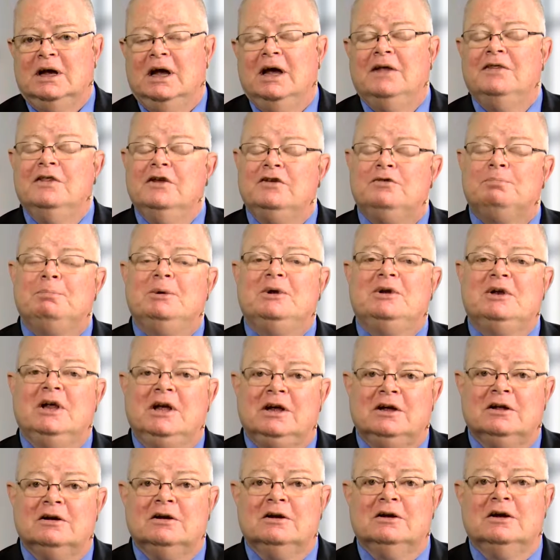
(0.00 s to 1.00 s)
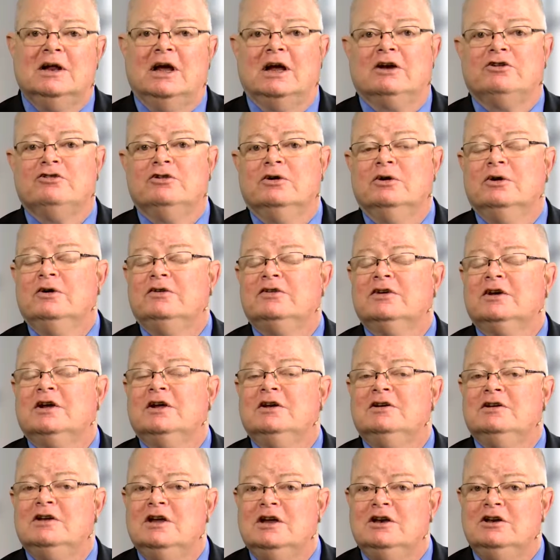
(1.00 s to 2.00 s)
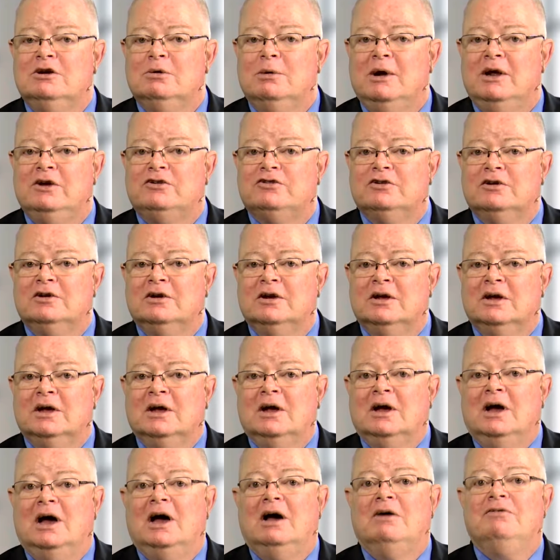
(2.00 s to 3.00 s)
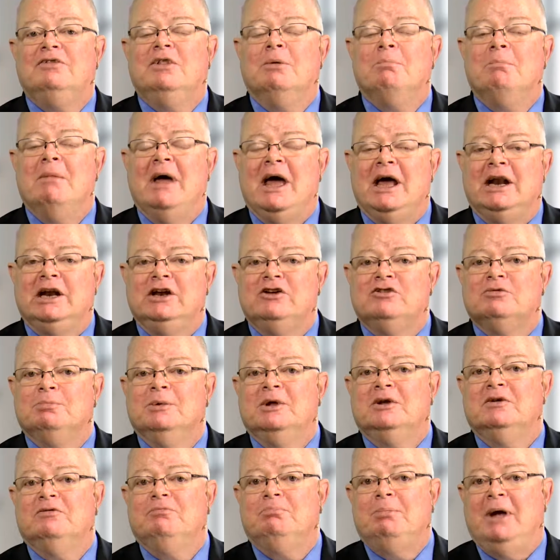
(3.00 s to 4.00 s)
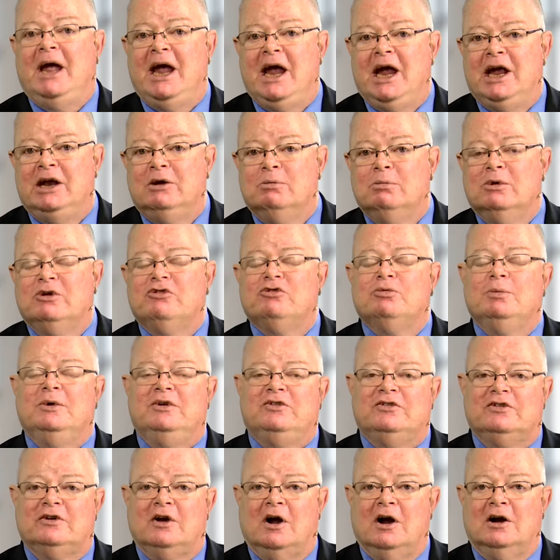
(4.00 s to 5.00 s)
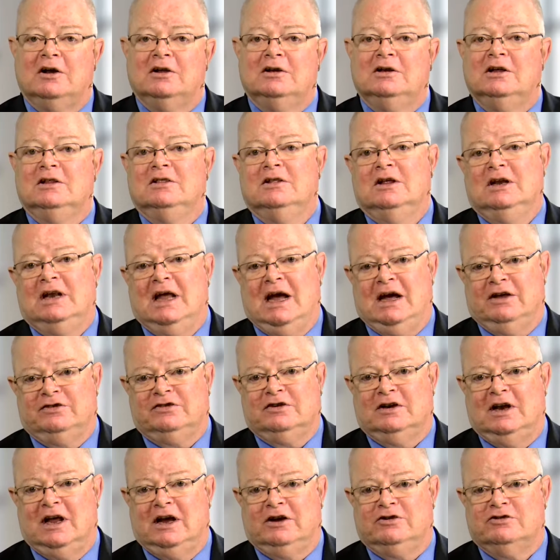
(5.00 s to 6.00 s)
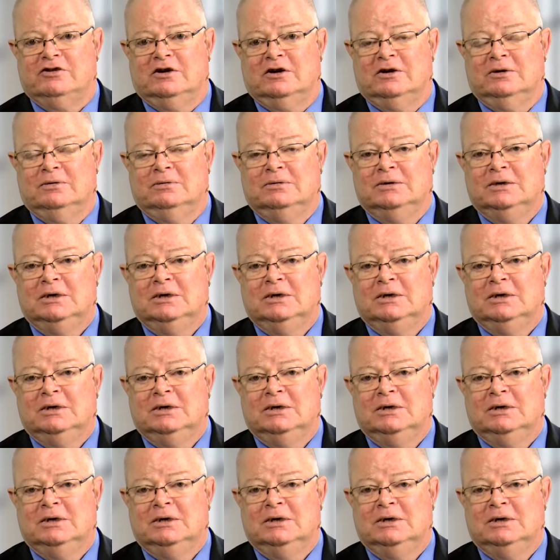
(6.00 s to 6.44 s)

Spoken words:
And this particular lecture is a continuation of the management of pain, which we started in the last lecture.